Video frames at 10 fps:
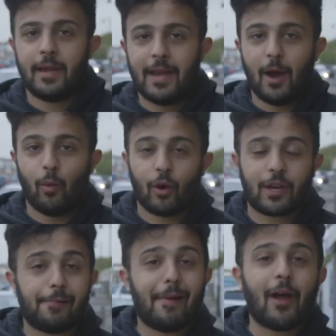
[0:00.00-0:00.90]
Now
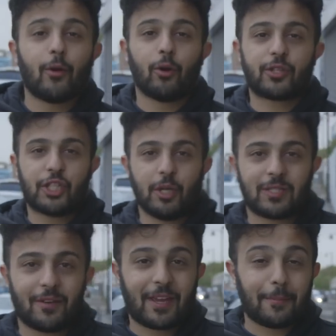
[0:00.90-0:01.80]
walking around North
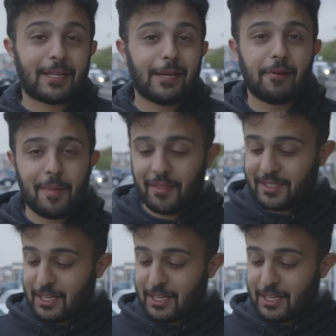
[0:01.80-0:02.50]
Shields, I've kept hearing about this